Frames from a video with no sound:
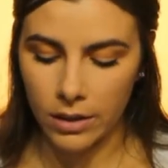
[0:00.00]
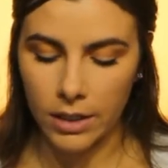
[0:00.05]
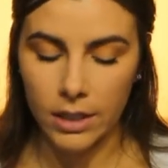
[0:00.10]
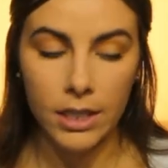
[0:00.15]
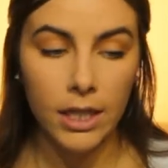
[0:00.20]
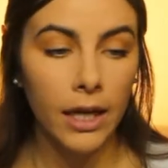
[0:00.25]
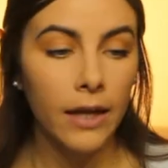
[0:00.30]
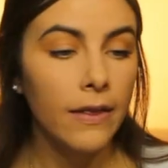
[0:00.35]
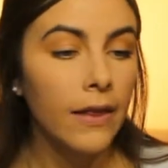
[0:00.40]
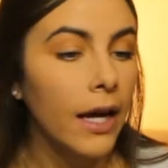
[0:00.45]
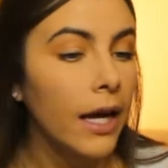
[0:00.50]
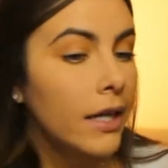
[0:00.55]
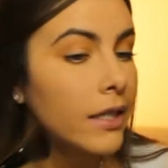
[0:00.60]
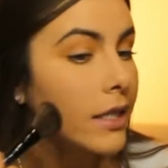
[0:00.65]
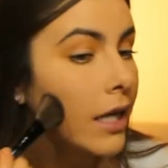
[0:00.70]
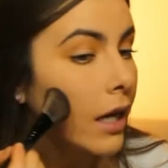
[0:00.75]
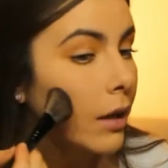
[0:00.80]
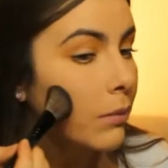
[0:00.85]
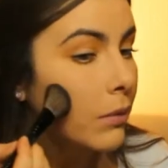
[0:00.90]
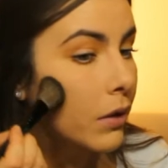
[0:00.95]
Just going to
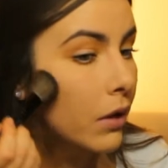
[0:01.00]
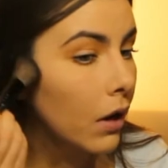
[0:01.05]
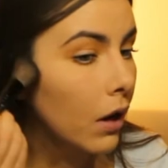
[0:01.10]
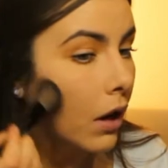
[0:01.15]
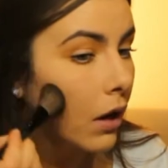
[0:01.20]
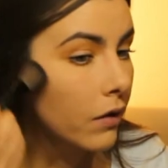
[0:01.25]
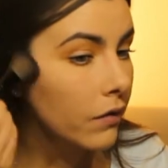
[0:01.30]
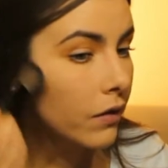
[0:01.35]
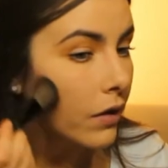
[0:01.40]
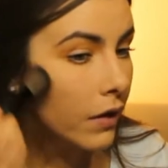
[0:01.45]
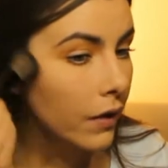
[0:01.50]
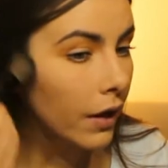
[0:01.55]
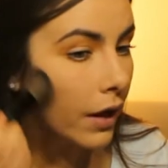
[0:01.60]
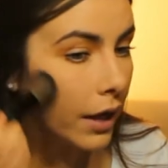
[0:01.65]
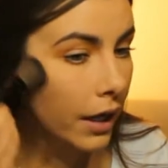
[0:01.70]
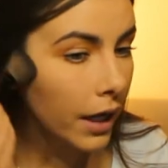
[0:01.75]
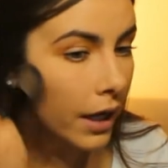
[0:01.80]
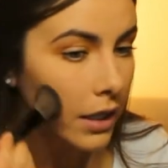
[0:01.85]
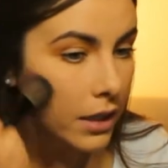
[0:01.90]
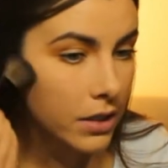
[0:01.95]
take that, tap it
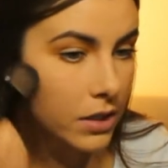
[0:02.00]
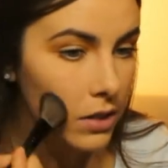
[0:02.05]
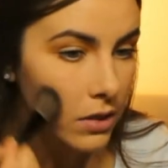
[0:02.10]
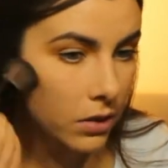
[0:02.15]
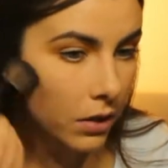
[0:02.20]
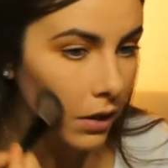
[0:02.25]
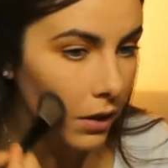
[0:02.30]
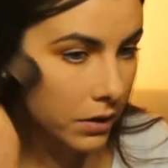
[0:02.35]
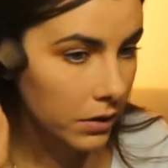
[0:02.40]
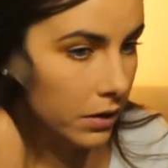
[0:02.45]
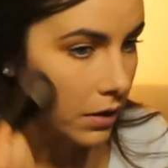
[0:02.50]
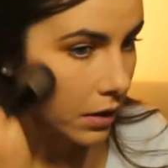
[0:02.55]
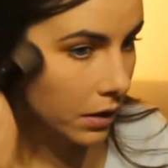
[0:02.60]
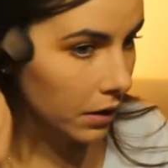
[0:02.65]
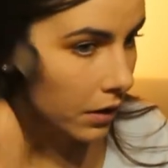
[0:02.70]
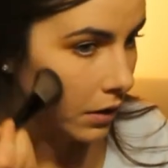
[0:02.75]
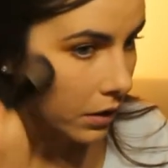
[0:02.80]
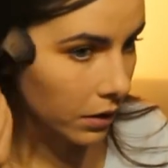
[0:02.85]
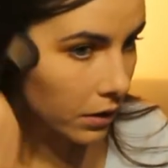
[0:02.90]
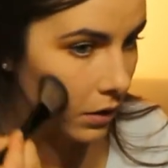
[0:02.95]
off, and then kind of
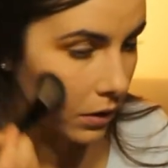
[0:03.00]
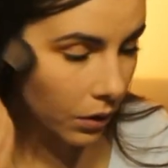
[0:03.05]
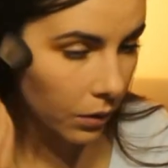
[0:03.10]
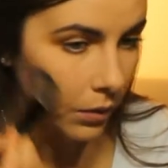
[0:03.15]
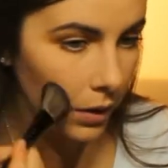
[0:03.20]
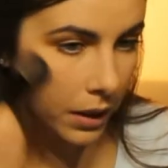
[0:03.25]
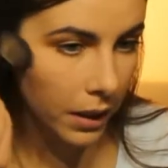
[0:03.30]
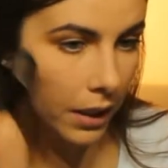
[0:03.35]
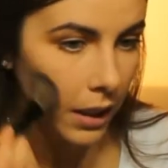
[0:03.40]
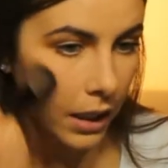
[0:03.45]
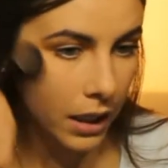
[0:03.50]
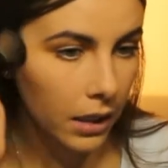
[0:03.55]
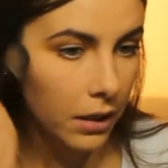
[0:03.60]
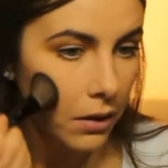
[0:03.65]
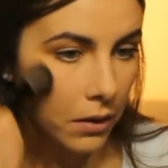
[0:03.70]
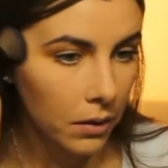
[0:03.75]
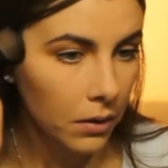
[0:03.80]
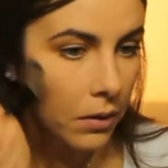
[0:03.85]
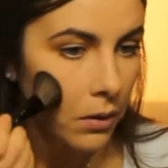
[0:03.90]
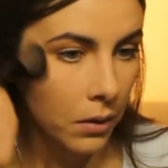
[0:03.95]
start
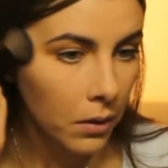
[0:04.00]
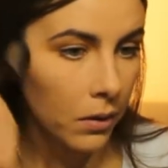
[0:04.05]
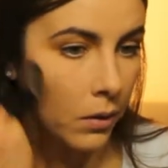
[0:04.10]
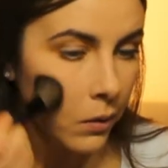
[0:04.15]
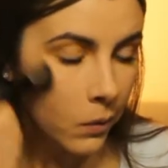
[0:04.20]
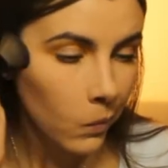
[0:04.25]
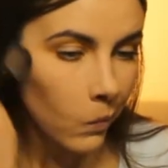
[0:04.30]
going in.